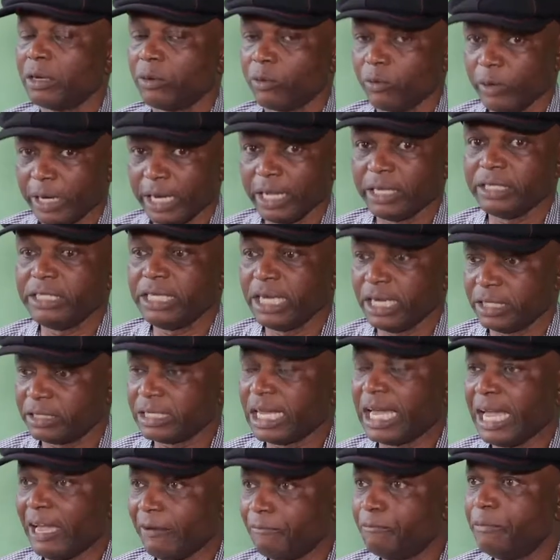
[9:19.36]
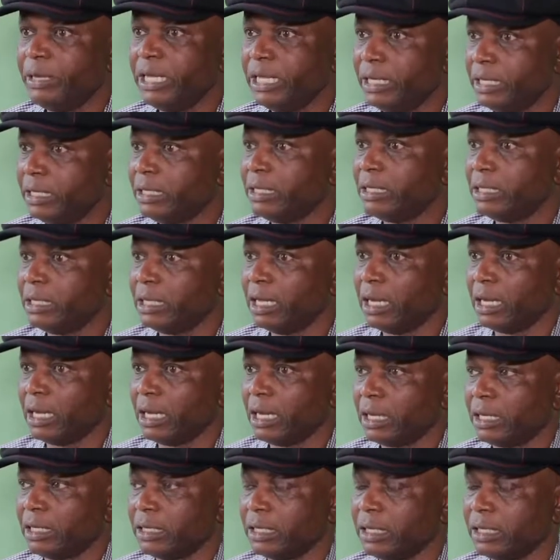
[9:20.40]
Well, yes, I have been
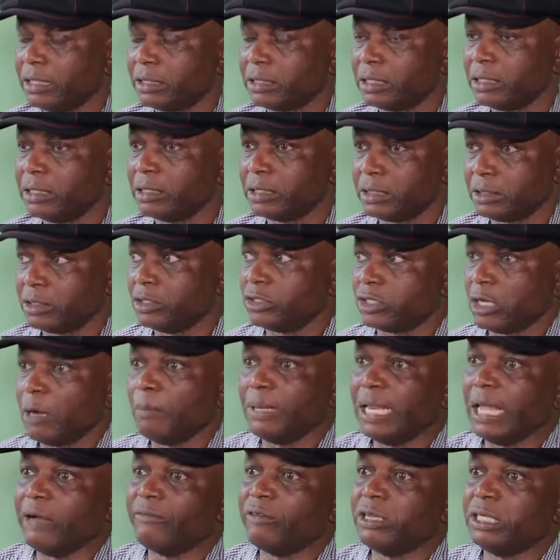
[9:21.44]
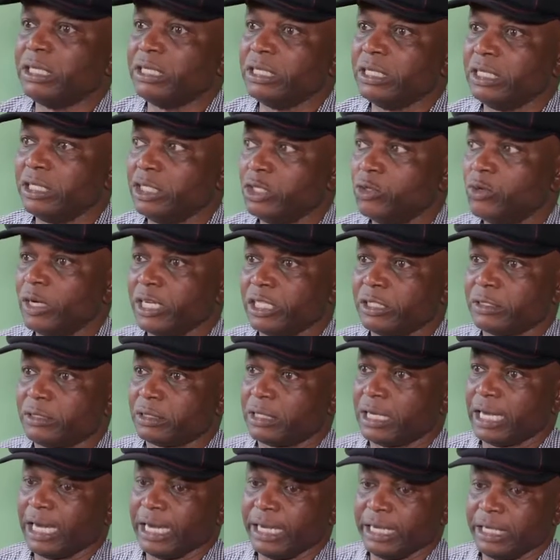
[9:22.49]
to some level in the U.S.
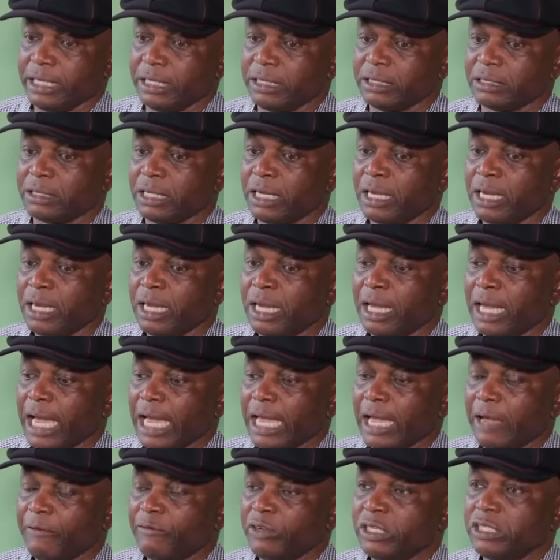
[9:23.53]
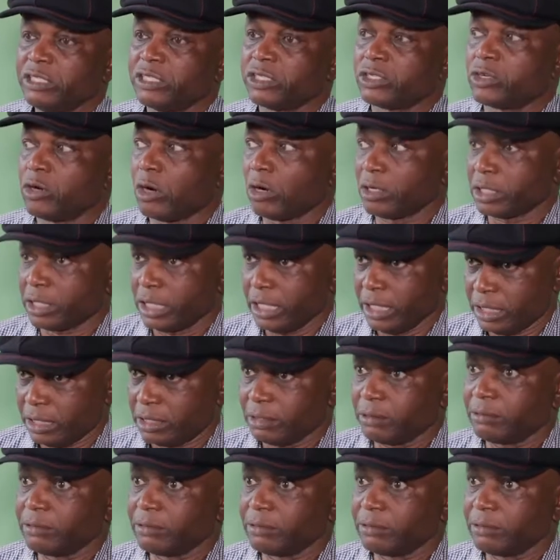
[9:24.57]
I have instructed,